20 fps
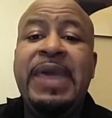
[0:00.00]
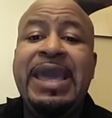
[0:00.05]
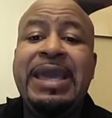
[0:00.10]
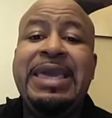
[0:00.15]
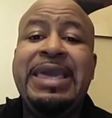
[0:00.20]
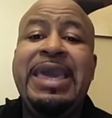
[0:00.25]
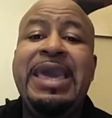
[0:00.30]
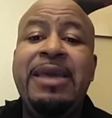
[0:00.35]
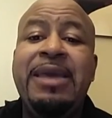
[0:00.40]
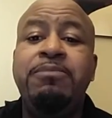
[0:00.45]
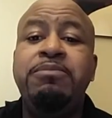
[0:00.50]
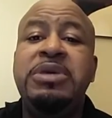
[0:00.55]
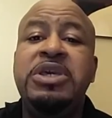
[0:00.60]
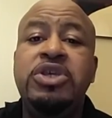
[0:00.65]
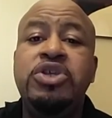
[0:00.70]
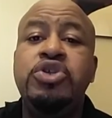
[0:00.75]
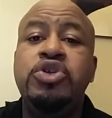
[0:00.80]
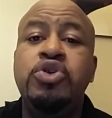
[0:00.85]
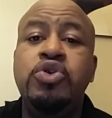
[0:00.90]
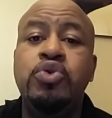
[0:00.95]
that can be
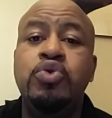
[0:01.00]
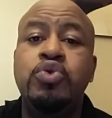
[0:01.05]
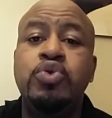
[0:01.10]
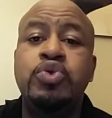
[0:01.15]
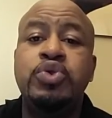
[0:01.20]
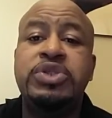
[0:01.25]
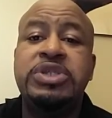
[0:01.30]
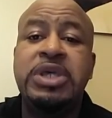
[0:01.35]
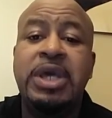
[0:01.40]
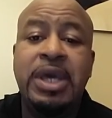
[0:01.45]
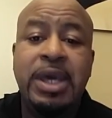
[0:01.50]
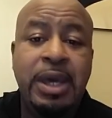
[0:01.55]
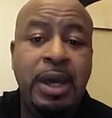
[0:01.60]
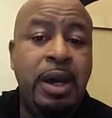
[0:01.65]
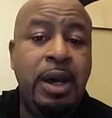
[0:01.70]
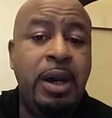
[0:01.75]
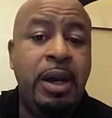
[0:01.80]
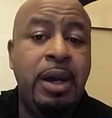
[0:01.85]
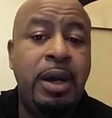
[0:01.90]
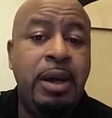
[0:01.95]
used
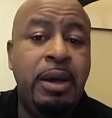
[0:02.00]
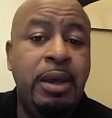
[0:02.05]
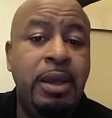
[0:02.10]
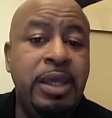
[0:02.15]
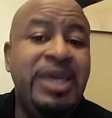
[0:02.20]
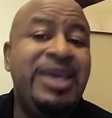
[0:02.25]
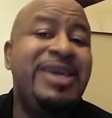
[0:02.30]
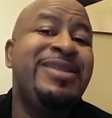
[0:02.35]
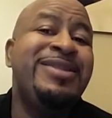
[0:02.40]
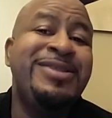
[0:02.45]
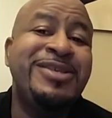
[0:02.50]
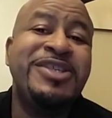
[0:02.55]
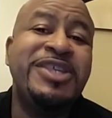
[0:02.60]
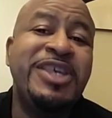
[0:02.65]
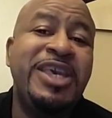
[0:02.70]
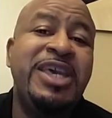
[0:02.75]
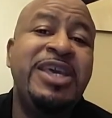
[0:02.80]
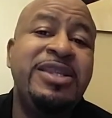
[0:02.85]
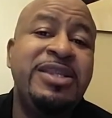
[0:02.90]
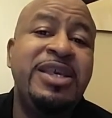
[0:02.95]
uh, in,
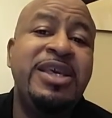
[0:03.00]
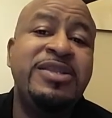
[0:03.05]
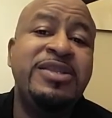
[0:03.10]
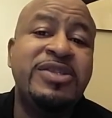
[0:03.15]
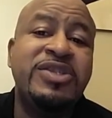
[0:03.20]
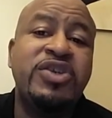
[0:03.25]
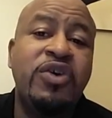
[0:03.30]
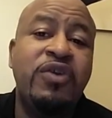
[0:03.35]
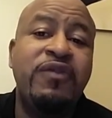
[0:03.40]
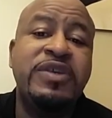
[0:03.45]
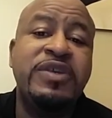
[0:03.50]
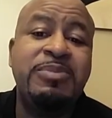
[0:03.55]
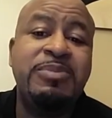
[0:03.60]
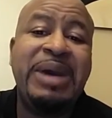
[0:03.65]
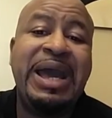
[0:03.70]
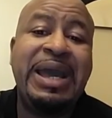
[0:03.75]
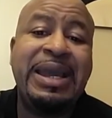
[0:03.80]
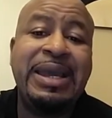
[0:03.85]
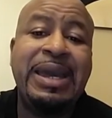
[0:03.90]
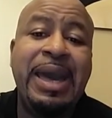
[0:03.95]
this, in, in service
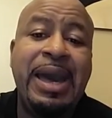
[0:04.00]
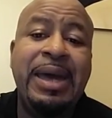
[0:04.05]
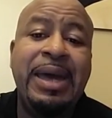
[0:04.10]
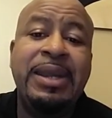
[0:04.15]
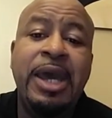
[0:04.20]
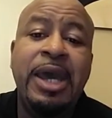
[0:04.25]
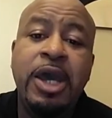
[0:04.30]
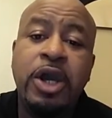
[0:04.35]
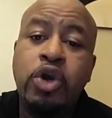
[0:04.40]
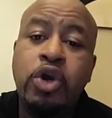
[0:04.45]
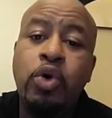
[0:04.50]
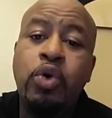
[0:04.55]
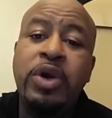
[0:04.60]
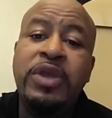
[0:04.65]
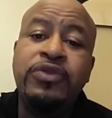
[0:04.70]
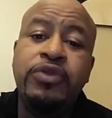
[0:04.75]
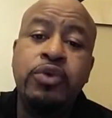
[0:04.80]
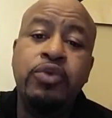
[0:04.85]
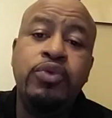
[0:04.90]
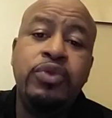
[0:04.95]
by God.
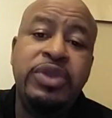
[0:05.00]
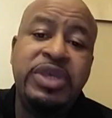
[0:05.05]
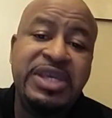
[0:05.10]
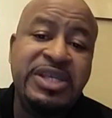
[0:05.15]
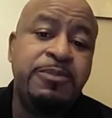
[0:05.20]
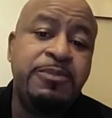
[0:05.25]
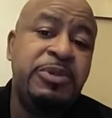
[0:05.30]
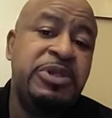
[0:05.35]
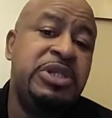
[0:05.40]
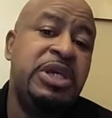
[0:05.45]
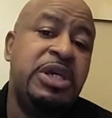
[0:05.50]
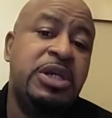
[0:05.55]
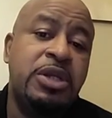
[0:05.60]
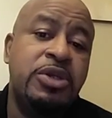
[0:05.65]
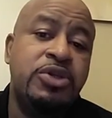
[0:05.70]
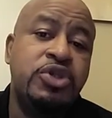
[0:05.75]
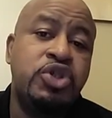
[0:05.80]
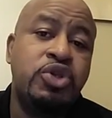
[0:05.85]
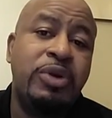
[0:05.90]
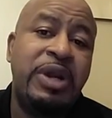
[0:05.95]
Going through this
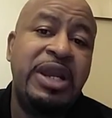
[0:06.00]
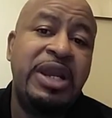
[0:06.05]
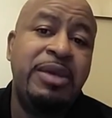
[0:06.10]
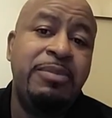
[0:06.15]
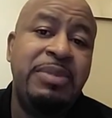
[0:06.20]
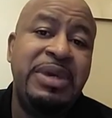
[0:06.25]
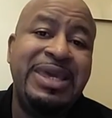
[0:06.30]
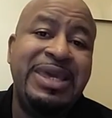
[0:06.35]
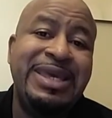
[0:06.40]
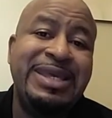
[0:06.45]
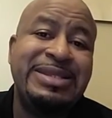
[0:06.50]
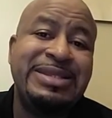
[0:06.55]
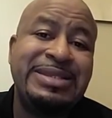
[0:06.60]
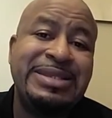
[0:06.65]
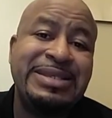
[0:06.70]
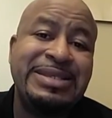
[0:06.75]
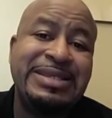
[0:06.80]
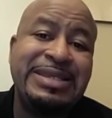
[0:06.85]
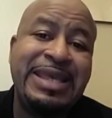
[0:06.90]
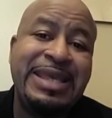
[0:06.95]
particular training begins
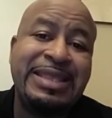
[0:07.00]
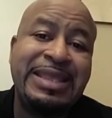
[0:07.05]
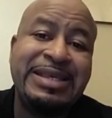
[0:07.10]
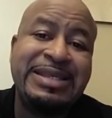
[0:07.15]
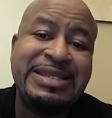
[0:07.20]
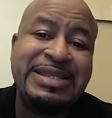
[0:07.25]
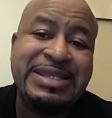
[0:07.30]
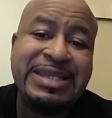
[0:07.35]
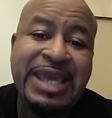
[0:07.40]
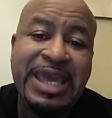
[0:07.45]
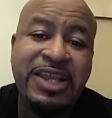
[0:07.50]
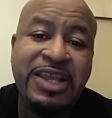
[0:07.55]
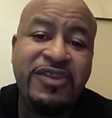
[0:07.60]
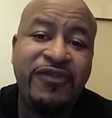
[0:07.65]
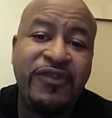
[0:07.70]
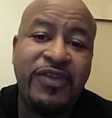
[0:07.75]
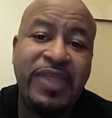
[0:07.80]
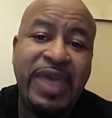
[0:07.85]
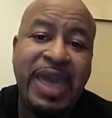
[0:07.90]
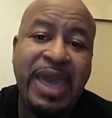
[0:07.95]
to set the
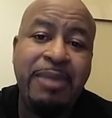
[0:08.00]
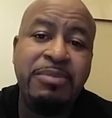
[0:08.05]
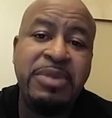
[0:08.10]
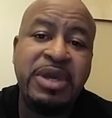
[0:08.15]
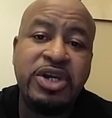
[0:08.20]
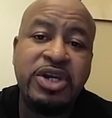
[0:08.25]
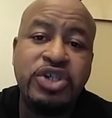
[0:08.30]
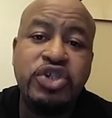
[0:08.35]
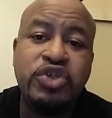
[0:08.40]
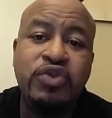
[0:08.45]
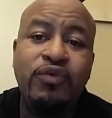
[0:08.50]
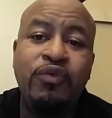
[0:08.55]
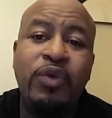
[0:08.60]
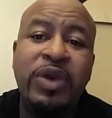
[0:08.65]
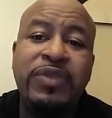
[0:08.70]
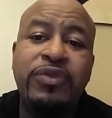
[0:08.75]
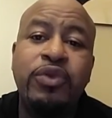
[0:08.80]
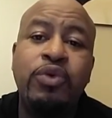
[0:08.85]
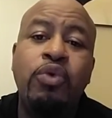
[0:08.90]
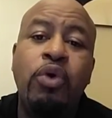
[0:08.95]
stage for that because you have
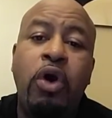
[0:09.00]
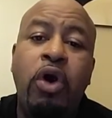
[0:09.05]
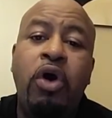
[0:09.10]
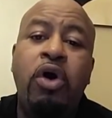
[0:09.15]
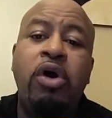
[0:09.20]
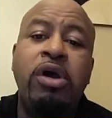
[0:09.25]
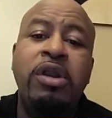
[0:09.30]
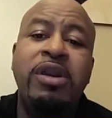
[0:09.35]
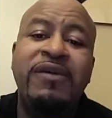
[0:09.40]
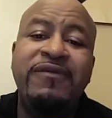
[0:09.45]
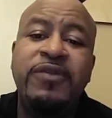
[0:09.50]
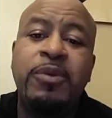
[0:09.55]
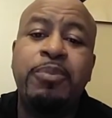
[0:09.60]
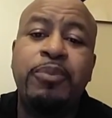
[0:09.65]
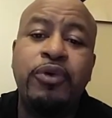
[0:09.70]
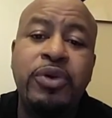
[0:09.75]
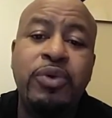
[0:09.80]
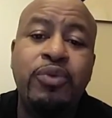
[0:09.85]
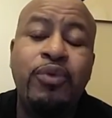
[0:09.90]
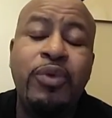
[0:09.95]
went through all of the
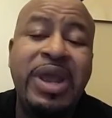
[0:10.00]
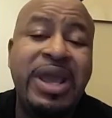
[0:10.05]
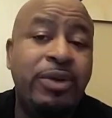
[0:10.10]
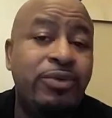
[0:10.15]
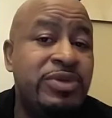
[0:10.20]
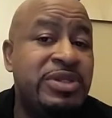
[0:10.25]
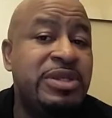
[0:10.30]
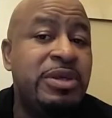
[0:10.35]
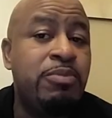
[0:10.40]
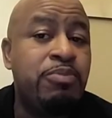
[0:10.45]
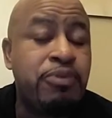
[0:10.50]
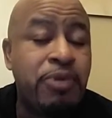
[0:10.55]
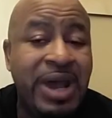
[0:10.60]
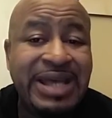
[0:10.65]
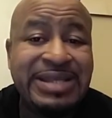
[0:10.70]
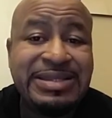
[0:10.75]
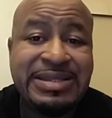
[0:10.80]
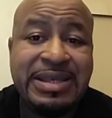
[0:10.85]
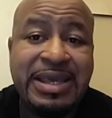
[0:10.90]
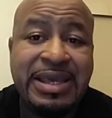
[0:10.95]
prerequisite
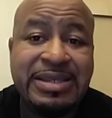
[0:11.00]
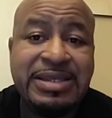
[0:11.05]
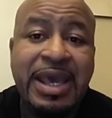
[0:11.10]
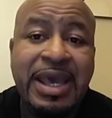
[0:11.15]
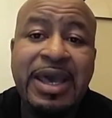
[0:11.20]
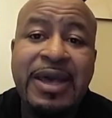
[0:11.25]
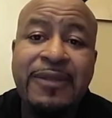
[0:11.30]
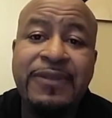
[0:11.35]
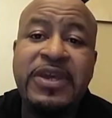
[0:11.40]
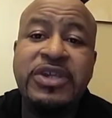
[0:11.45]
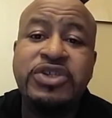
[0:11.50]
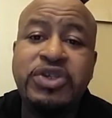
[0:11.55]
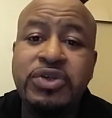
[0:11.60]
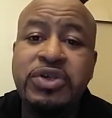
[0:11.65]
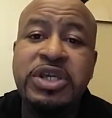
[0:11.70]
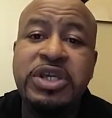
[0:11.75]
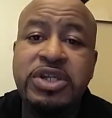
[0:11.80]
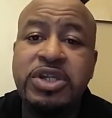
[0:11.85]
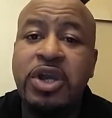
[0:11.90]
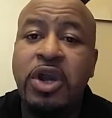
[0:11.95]
process that
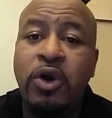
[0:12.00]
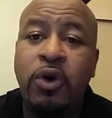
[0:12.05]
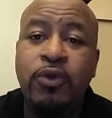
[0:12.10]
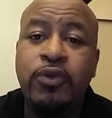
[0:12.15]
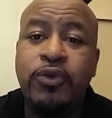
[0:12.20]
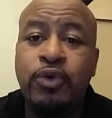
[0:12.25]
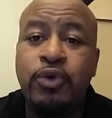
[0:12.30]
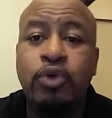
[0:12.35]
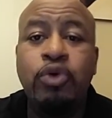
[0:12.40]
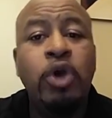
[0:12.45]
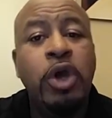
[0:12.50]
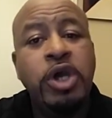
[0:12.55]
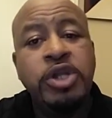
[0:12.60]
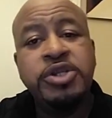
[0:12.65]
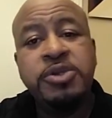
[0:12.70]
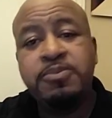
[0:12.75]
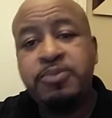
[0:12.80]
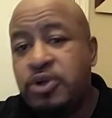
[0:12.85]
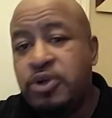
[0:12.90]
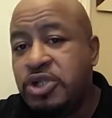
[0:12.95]
you need to go through
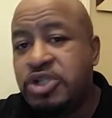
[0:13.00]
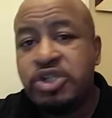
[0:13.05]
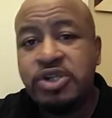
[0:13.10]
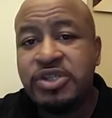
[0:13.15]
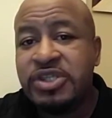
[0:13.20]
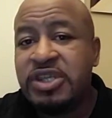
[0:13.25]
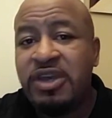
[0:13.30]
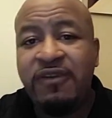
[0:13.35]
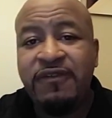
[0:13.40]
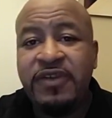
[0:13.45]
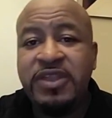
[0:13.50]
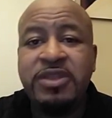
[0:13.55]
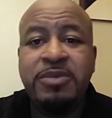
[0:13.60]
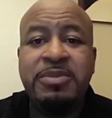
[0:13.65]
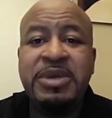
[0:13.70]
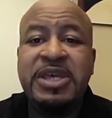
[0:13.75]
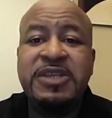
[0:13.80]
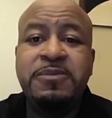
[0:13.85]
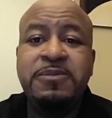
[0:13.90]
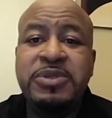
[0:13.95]
to put yourself in the
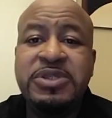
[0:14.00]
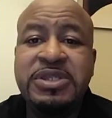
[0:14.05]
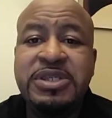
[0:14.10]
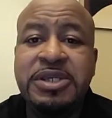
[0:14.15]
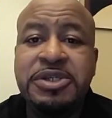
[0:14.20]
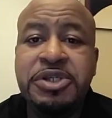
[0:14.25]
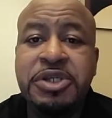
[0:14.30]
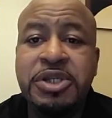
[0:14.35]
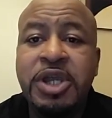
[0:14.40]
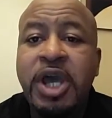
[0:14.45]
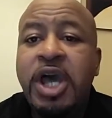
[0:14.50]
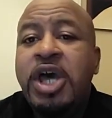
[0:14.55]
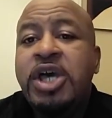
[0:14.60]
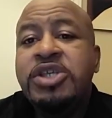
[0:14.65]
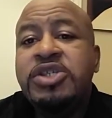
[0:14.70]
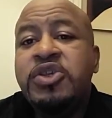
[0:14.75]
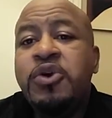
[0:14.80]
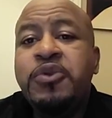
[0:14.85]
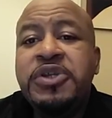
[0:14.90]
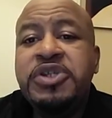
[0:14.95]
best position
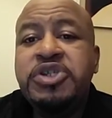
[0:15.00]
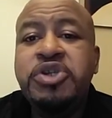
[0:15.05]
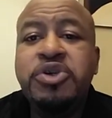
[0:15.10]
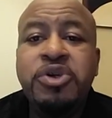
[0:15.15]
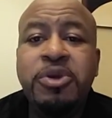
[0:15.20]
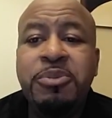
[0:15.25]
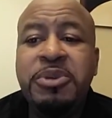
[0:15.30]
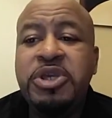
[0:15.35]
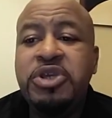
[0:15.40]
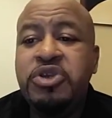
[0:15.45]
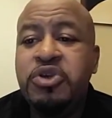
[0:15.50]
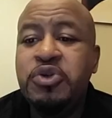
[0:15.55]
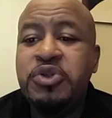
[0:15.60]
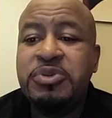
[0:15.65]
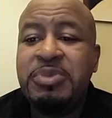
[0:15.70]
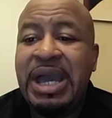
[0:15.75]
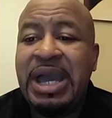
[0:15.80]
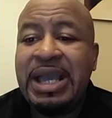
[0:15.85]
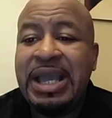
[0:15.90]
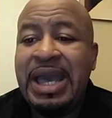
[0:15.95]
so that you could be
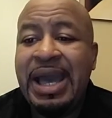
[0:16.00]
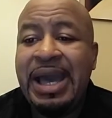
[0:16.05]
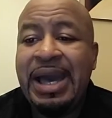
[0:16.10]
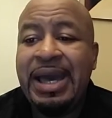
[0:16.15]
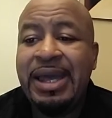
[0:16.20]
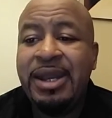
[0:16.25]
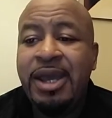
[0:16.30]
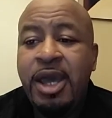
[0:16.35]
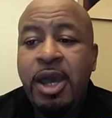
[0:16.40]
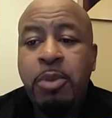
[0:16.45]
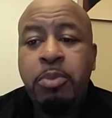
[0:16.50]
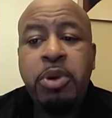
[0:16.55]
used by God.